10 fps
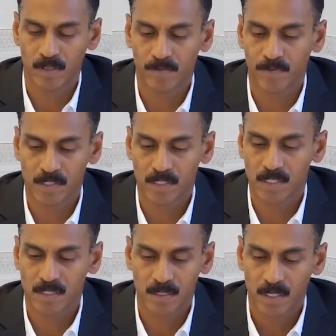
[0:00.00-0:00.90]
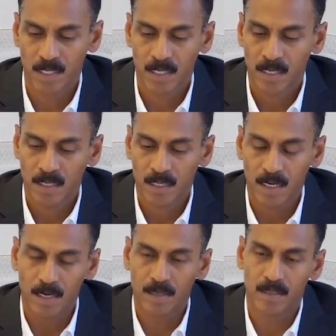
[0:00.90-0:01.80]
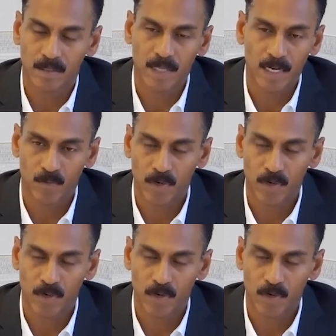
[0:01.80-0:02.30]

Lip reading: the first is that